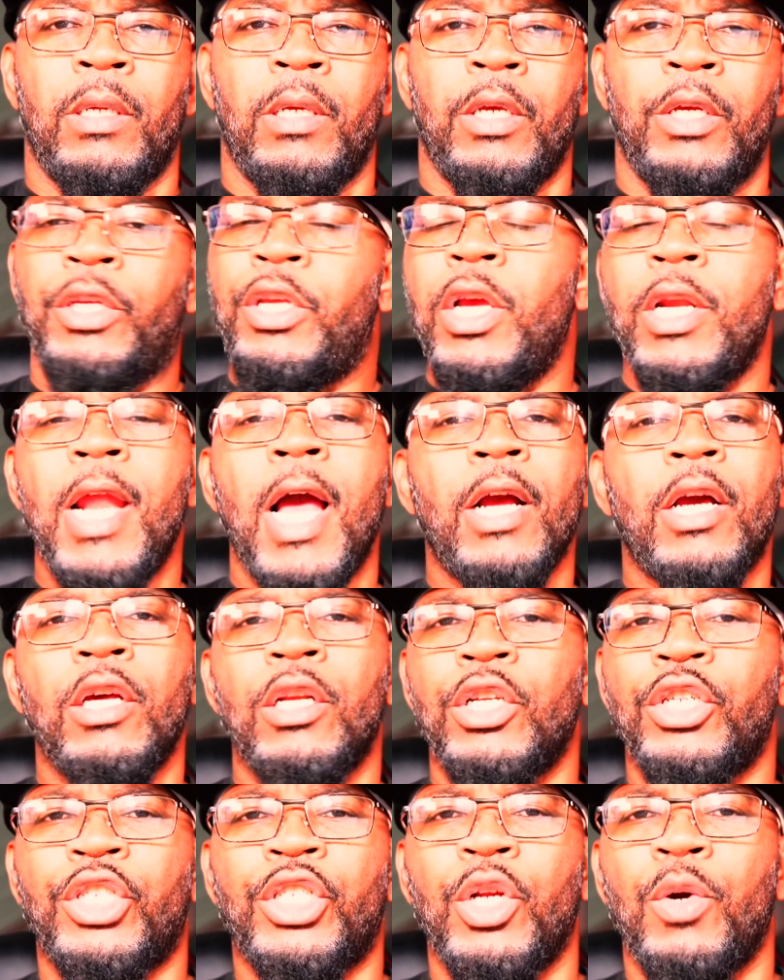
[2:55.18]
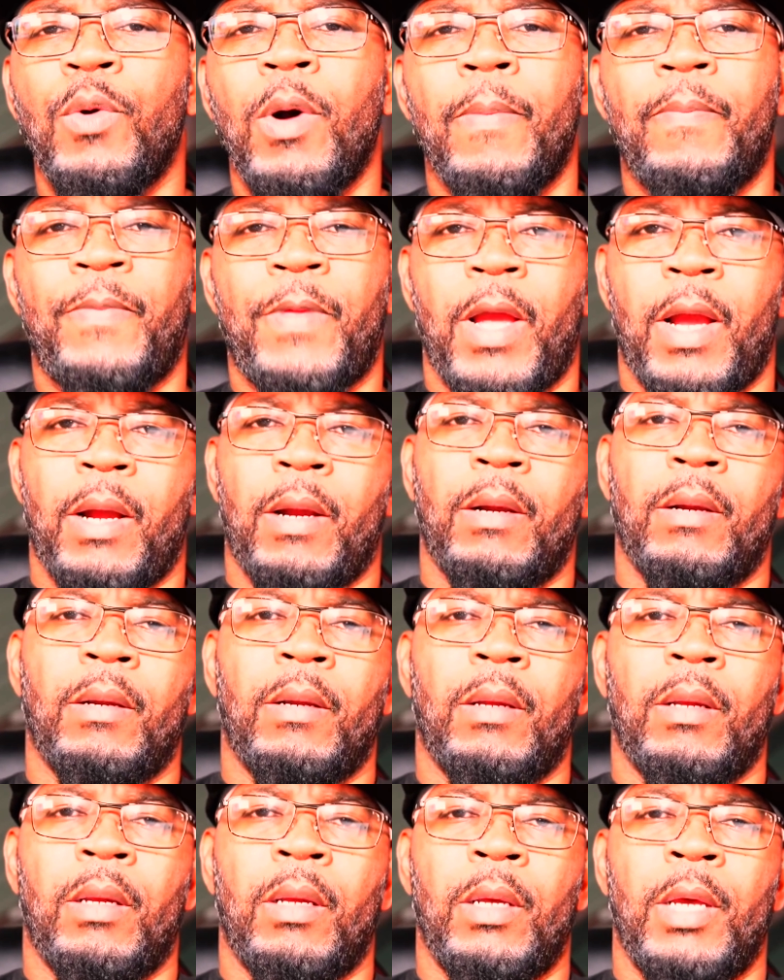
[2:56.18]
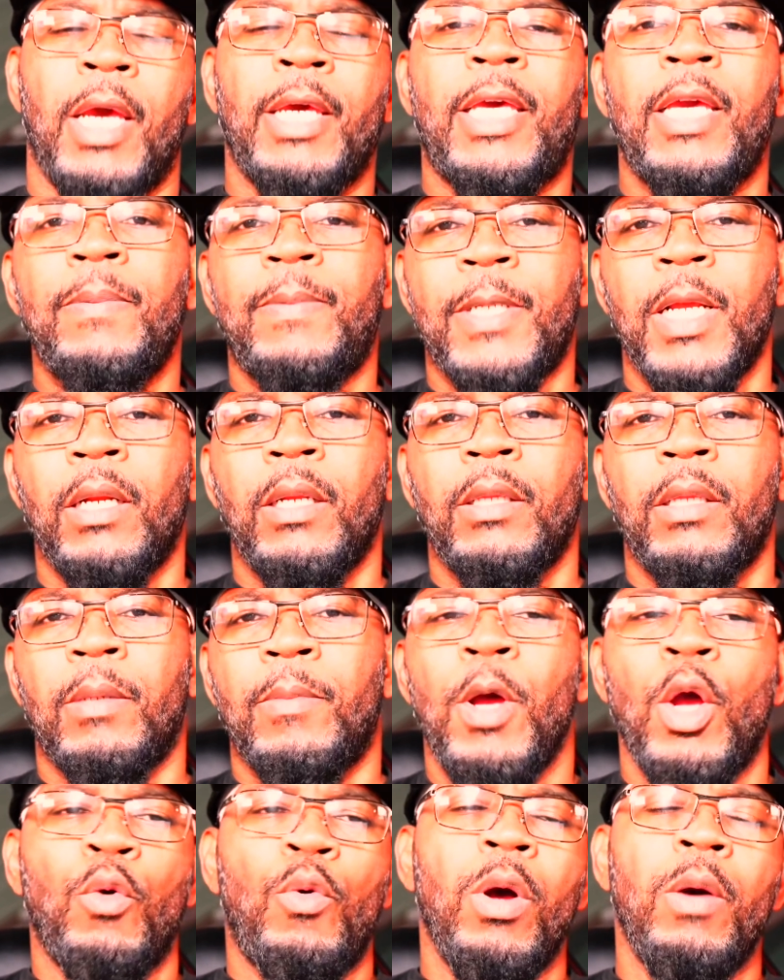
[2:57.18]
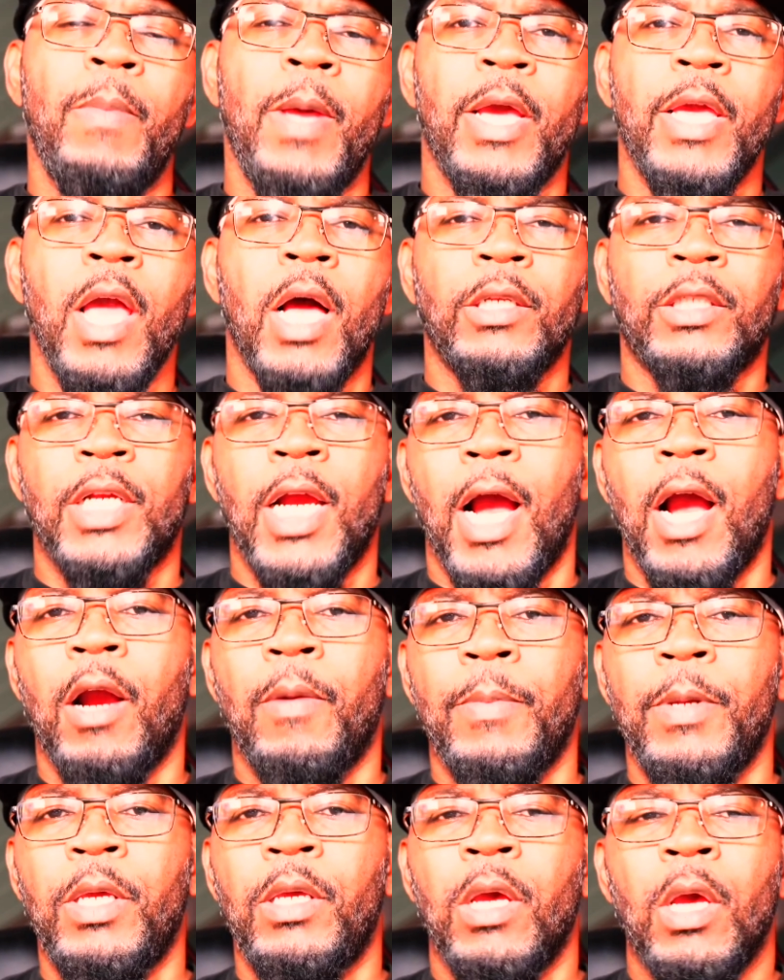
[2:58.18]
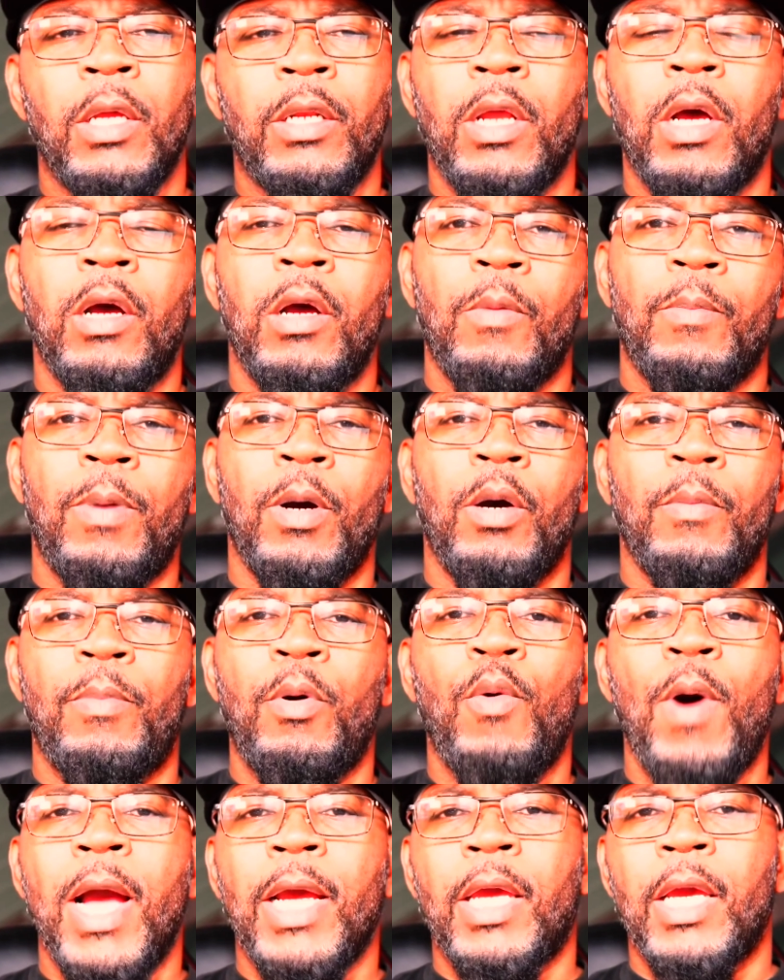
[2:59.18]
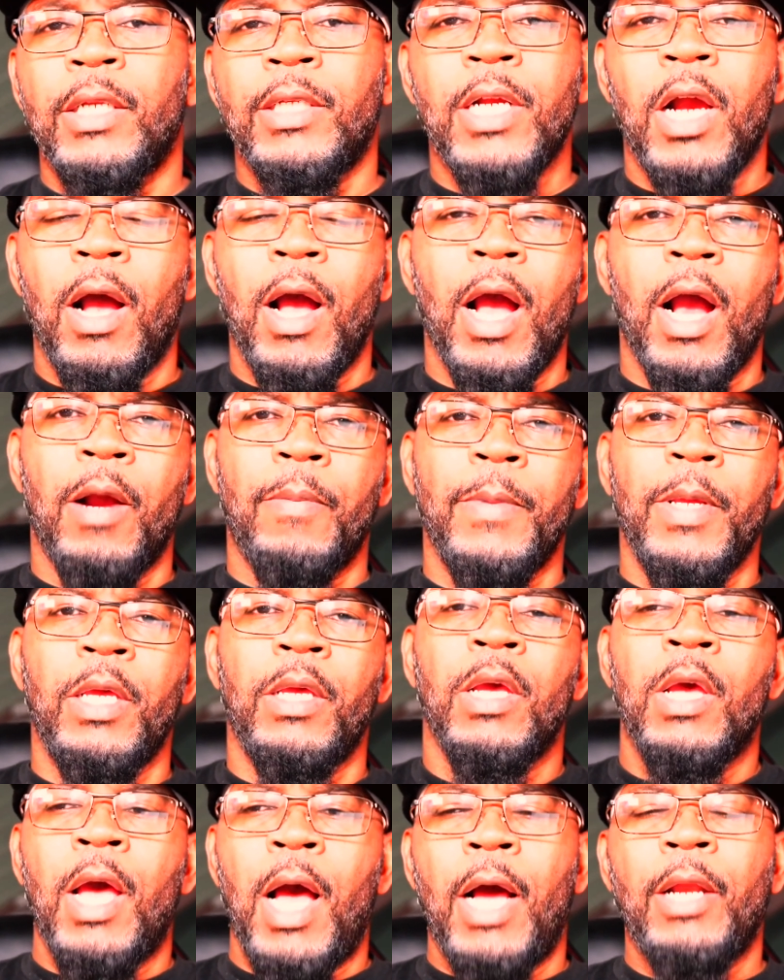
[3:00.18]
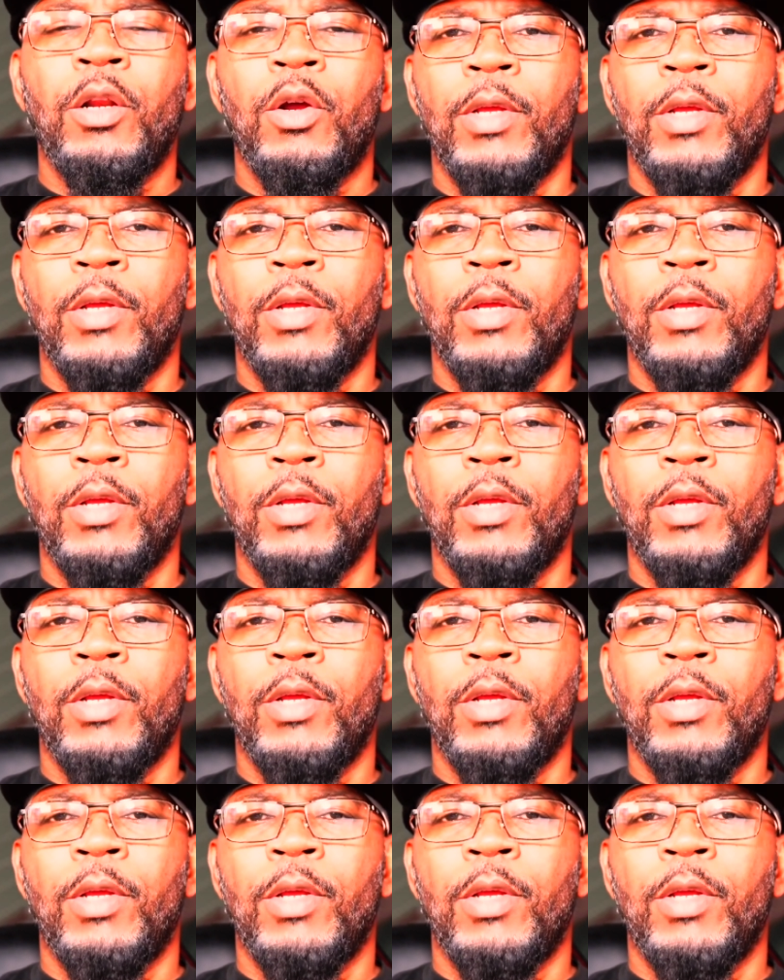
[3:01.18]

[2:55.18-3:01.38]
you're not going to show up there and keep telling them, well, man, y'all should hire me. No, but but why can't y'all hire me? I know